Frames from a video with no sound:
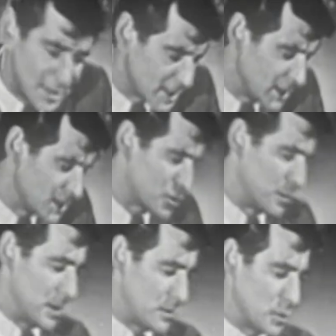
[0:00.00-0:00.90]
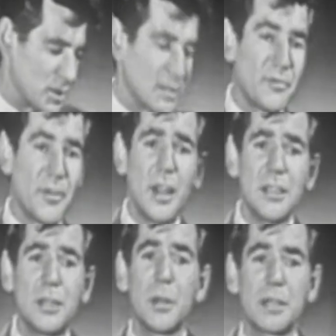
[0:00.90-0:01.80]
needs an instrument which is far
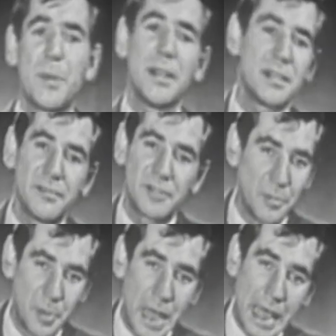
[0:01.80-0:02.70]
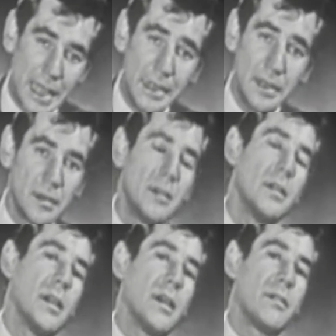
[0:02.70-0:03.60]
too expensive to buy
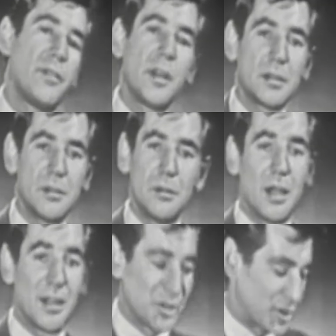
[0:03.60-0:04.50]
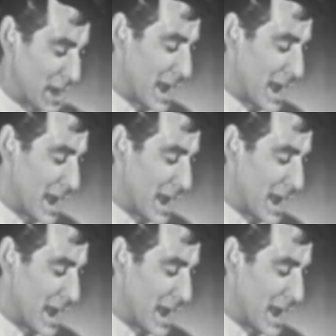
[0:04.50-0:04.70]
and far too large to